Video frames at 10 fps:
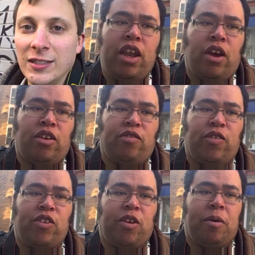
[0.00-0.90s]
No, it's the
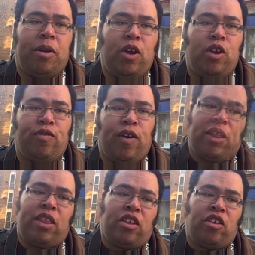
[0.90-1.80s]
first time I'd heard of it,
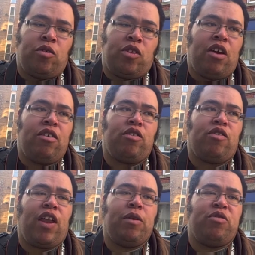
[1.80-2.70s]
that it was there and it was
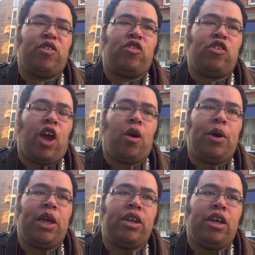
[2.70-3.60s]
available for you to go
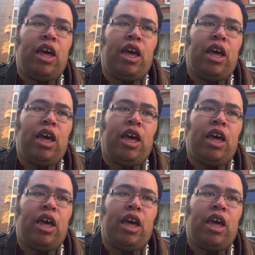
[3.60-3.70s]
in